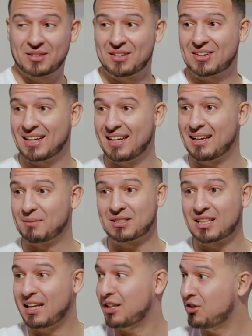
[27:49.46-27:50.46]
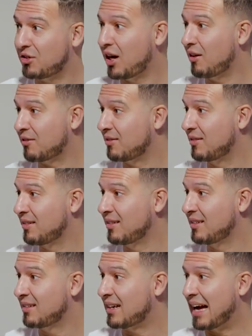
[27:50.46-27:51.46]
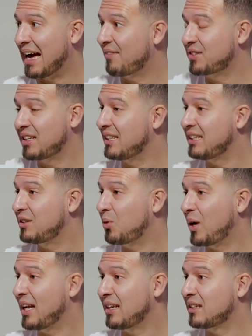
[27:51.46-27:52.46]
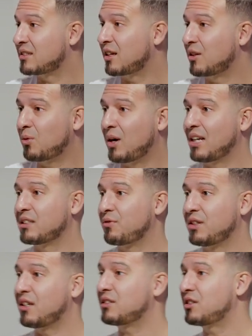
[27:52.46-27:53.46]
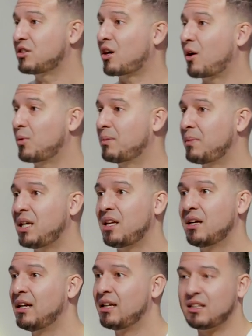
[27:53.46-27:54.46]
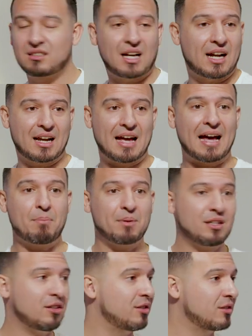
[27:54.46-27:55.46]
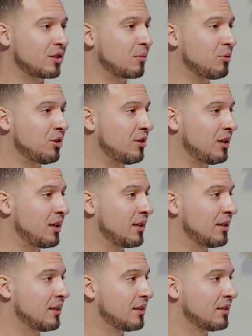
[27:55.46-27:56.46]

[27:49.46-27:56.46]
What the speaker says: Okay? I'm just letting you know. I have to lead the way in this. Otherwise, if it doesn't start with me, it's not going to happen here in the community.